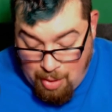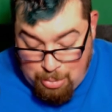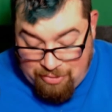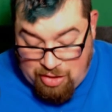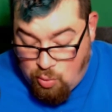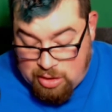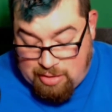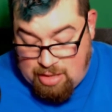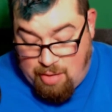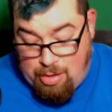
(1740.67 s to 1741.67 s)
But if they want
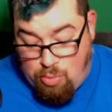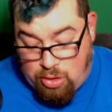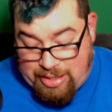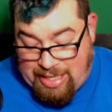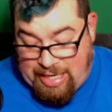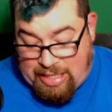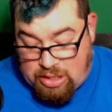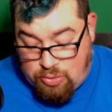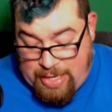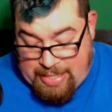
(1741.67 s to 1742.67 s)
something a bit more acidic and
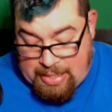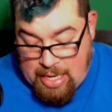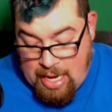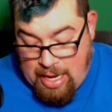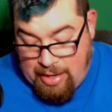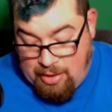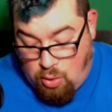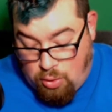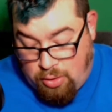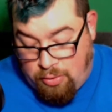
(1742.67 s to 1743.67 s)
sweet, they'll
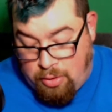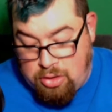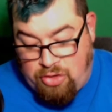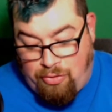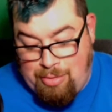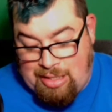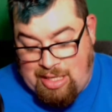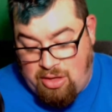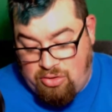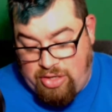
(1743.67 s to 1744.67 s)
order a roast from the
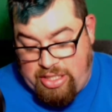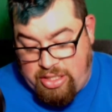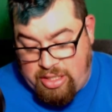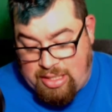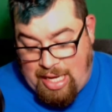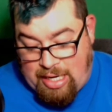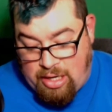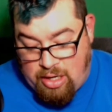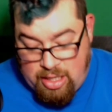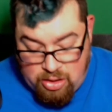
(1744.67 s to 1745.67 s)
southern regions like
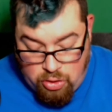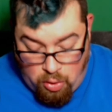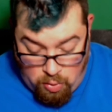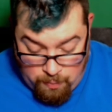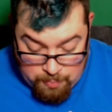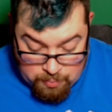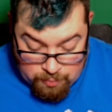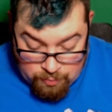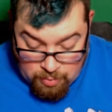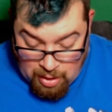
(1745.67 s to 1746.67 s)
Nariño
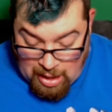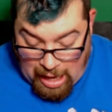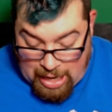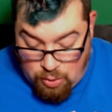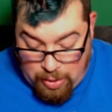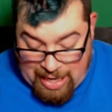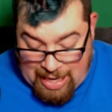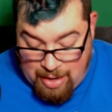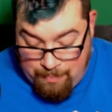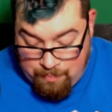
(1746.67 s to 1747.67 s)
and Huila,